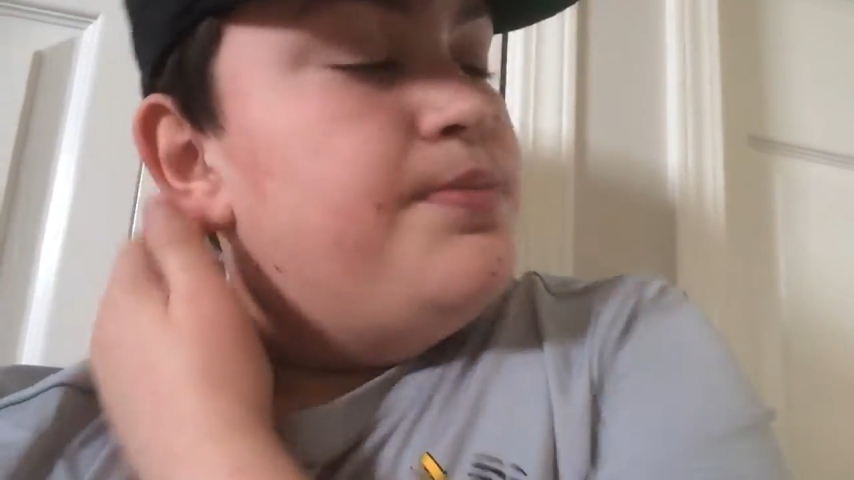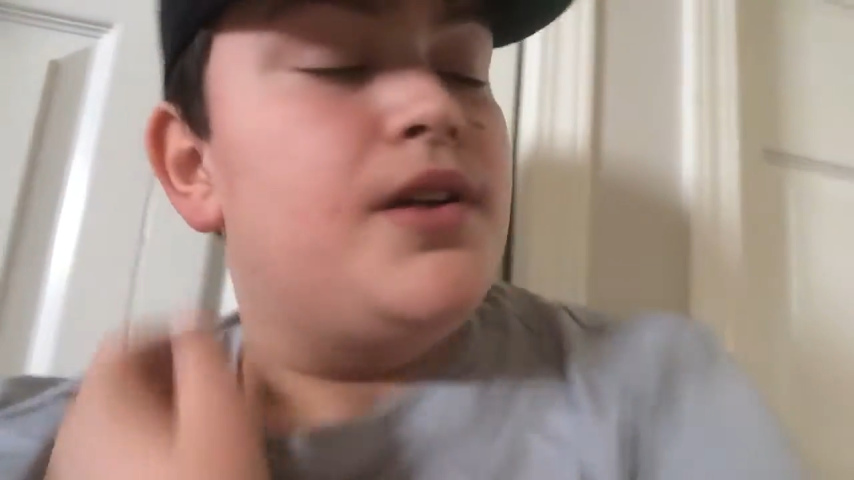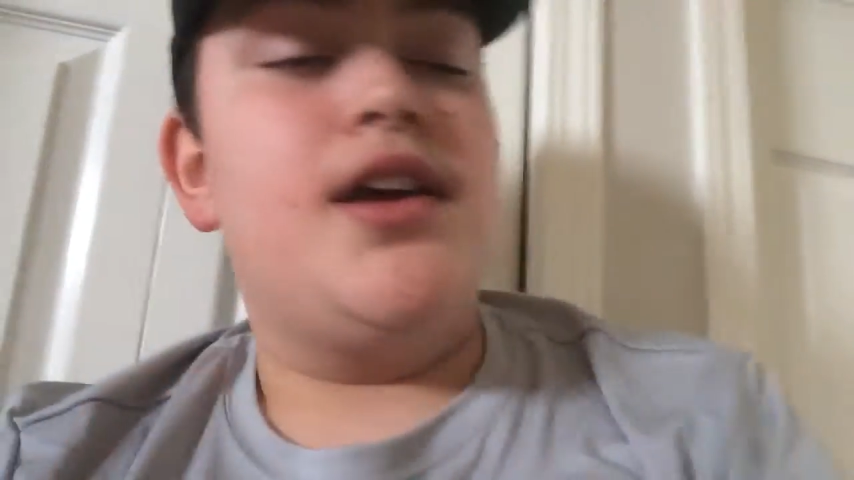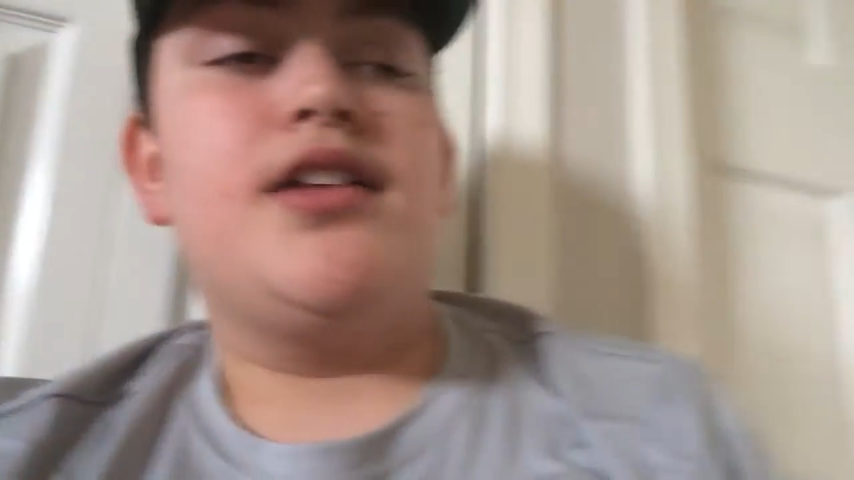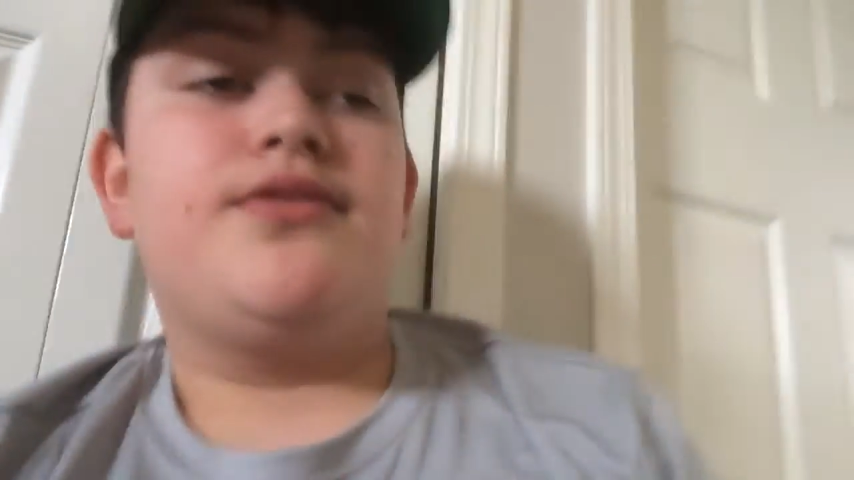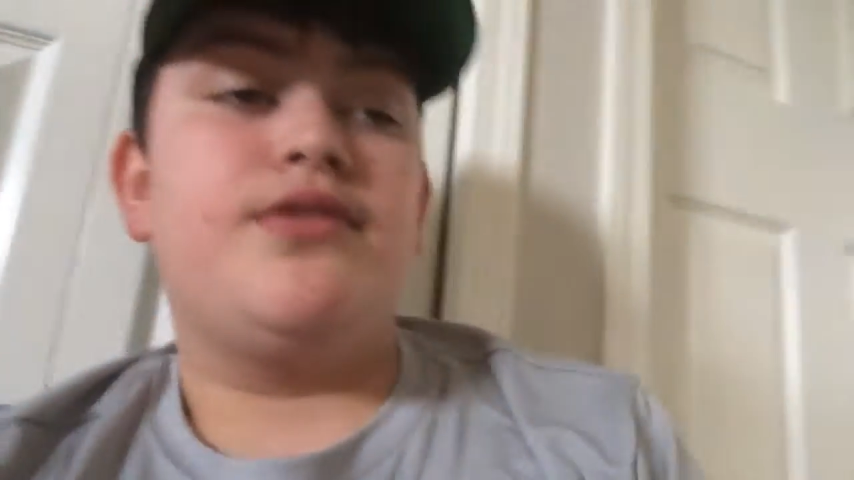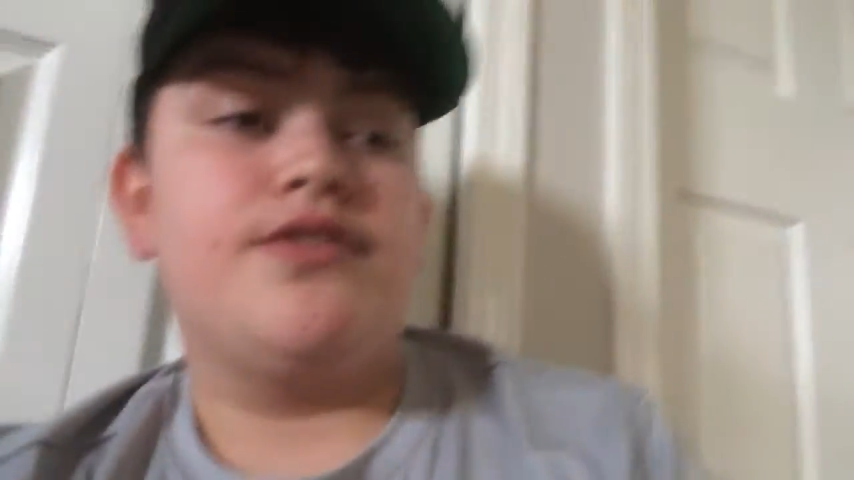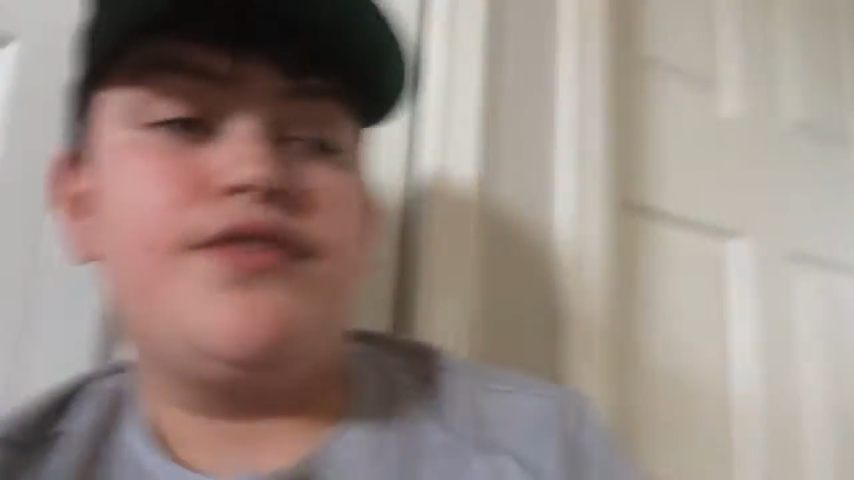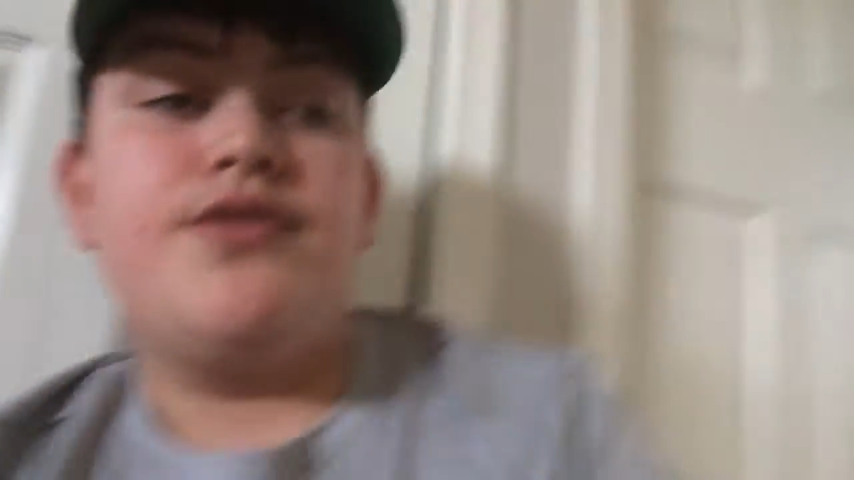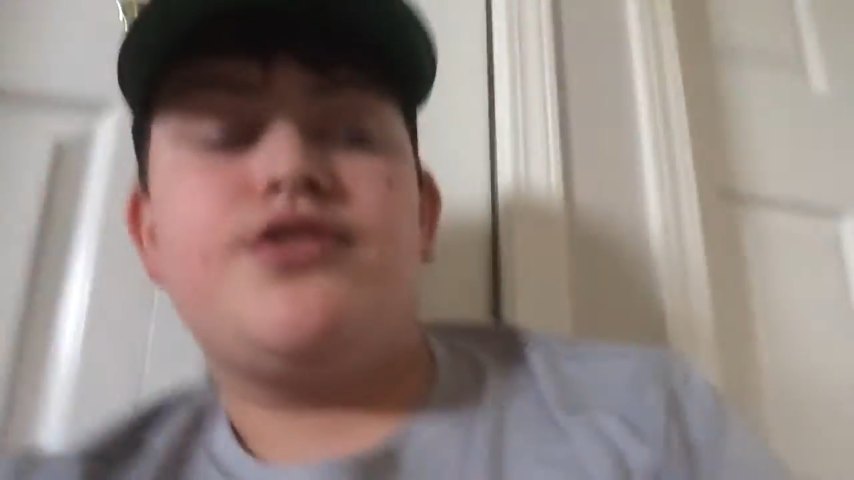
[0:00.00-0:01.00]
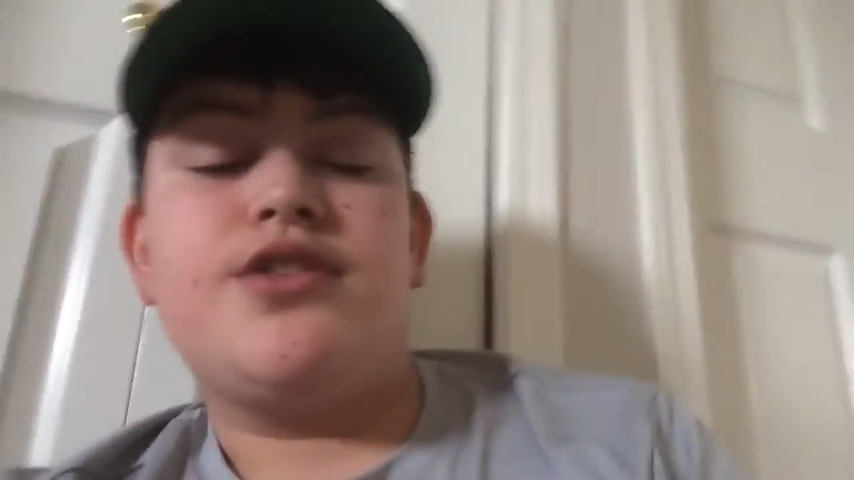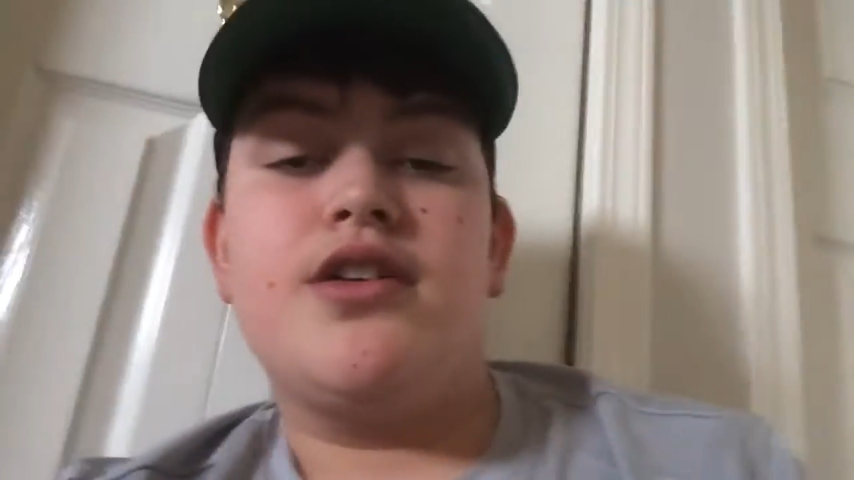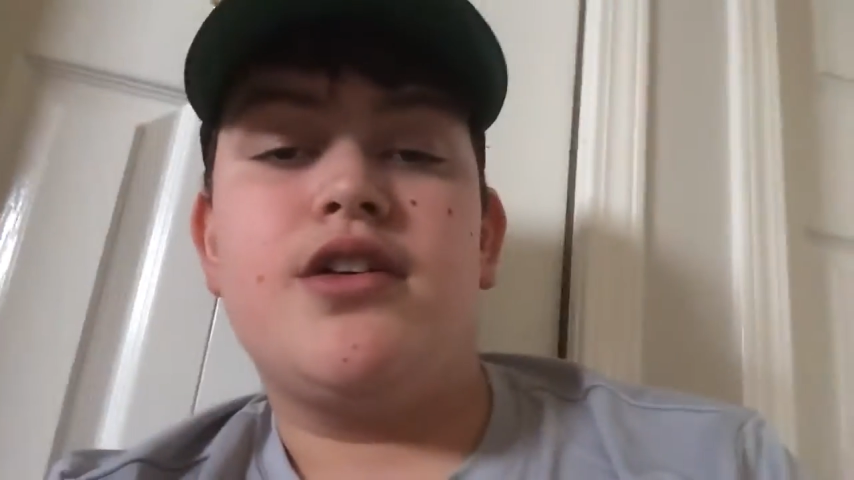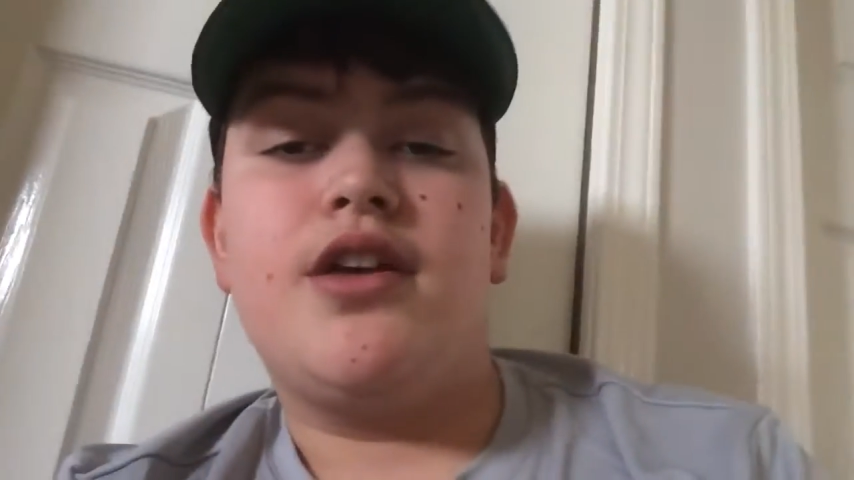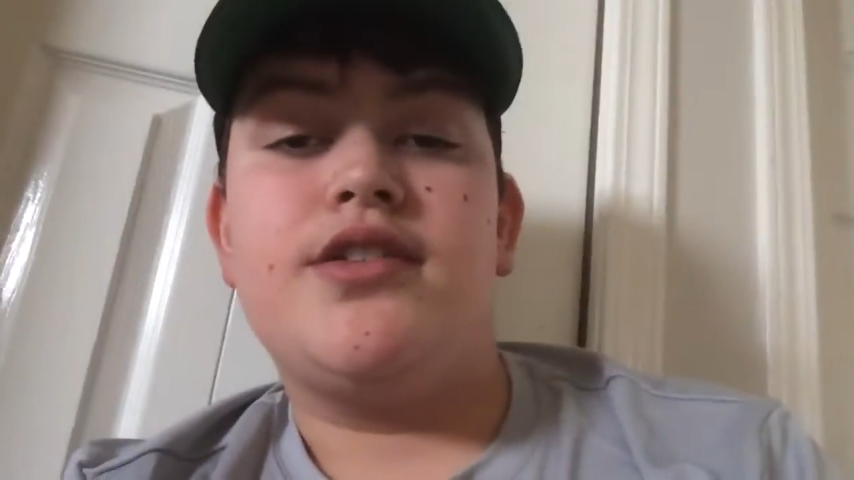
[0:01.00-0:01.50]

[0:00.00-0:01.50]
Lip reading: new plans for the future